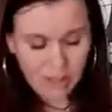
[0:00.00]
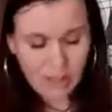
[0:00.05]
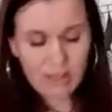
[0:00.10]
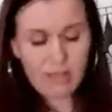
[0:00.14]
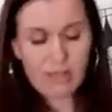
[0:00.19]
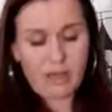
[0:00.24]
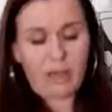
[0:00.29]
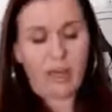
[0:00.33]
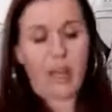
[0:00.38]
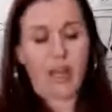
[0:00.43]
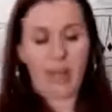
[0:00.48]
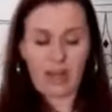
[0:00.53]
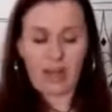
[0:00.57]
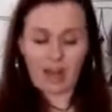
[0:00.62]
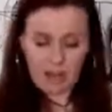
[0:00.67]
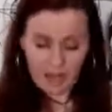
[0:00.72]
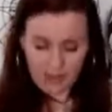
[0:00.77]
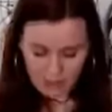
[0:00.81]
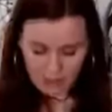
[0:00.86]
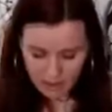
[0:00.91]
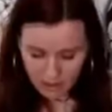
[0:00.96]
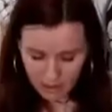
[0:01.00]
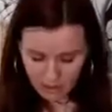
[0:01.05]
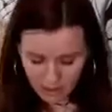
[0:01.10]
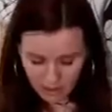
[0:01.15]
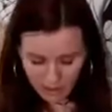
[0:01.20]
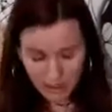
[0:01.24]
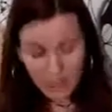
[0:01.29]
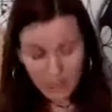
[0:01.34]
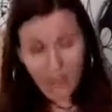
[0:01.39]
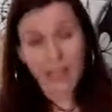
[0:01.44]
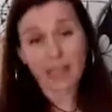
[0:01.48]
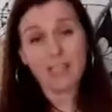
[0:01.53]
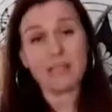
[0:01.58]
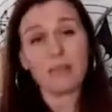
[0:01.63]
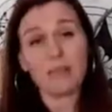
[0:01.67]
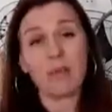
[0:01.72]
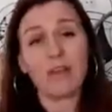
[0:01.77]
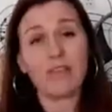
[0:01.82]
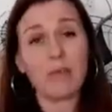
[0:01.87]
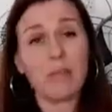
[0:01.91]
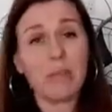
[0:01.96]
Okay. It is a
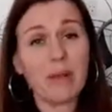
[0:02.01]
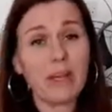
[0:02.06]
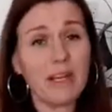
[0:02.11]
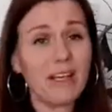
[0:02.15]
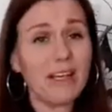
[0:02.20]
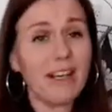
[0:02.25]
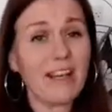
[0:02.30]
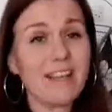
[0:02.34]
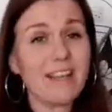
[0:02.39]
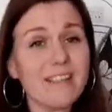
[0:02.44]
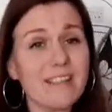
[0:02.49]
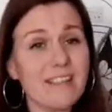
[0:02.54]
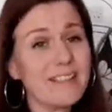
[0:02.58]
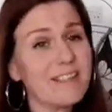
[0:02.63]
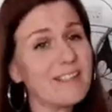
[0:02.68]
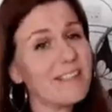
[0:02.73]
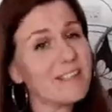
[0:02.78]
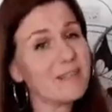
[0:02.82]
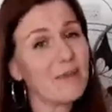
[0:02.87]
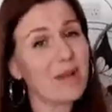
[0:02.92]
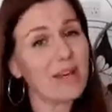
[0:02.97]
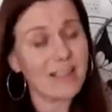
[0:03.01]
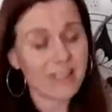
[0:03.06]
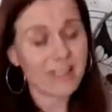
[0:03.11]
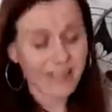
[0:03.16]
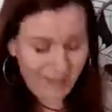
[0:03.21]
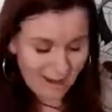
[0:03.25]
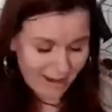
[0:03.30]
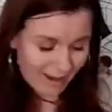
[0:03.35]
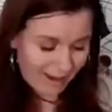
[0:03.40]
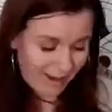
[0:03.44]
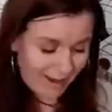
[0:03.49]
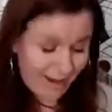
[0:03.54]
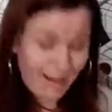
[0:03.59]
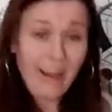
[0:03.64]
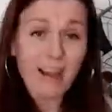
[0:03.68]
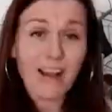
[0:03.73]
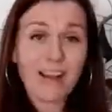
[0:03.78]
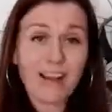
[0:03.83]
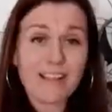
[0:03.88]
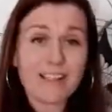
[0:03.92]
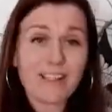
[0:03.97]
bit of a PE lesson as well as a
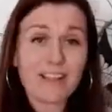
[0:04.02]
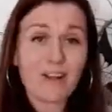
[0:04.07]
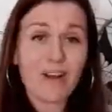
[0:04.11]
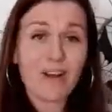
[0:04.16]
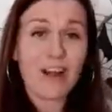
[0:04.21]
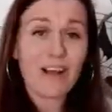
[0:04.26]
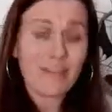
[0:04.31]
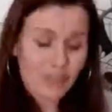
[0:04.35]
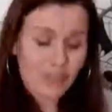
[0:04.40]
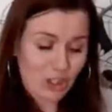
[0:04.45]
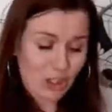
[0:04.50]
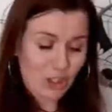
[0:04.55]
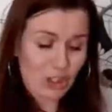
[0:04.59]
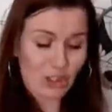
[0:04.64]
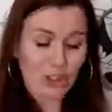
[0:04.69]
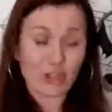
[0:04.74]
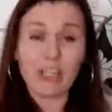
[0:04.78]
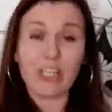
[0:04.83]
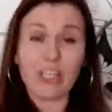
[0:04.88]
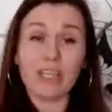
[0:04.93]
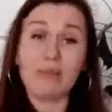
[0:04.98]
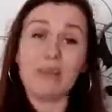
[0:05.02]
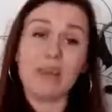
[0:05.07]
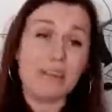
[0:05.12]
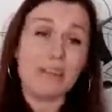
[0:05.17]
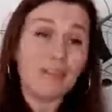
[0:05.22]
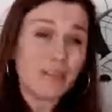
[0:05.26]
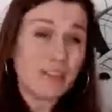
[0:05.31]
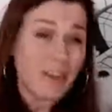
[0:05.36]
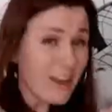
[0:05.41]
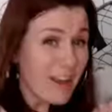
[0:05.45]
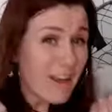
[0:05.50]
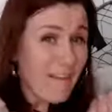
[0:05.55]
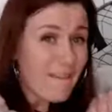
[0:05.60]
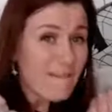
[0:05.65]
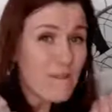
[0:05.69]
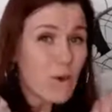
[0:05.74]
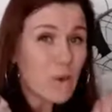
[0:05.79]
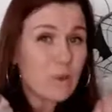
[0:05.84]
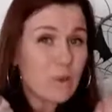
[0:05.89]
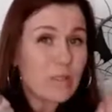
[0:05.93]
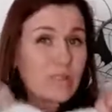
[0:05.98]
arts and crafts, because you do need a bit of
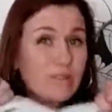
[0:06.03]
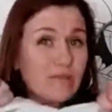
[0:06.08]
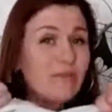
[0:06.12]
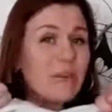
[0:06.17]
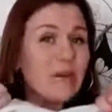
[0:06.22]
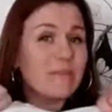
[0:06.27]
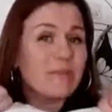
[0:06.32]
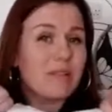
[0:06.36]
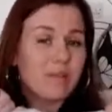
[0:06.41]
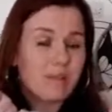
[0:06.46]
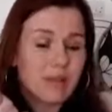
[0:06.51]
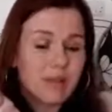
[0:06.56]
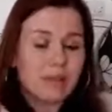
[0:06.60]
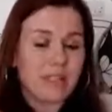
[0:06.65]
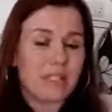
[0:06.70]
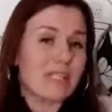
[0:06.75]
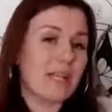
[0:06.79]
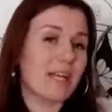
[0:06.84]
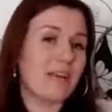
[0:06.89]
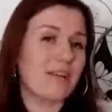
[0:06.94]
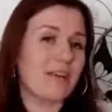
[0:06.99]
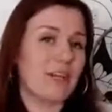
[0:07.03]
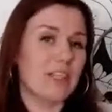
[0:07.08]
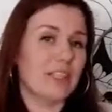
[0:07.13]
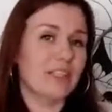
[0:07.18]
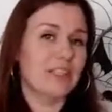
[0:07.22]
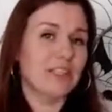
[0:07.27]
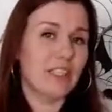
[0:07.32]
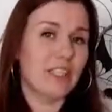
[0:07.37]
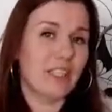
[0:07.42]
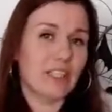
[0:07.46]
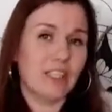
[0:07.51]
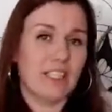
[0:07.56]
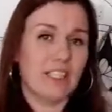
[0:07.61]
force to rip some of the material.